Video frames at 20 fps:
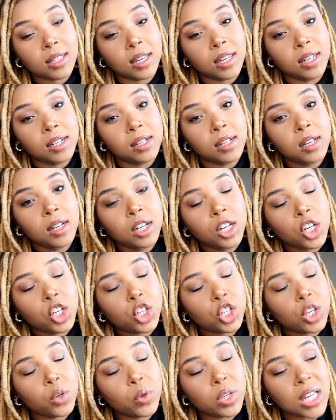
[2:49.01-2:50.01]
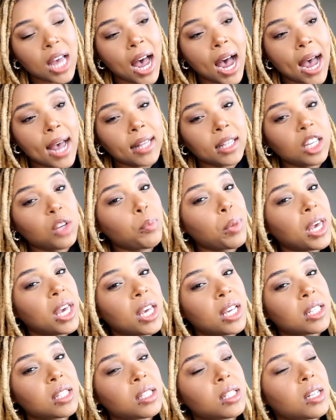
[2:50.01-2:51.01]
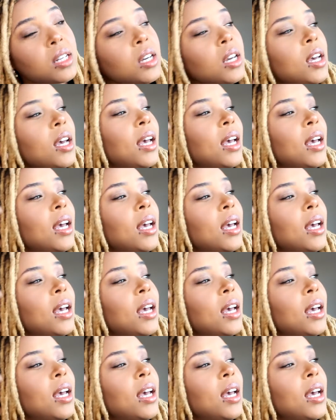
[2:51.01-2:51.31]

and she was highly pissed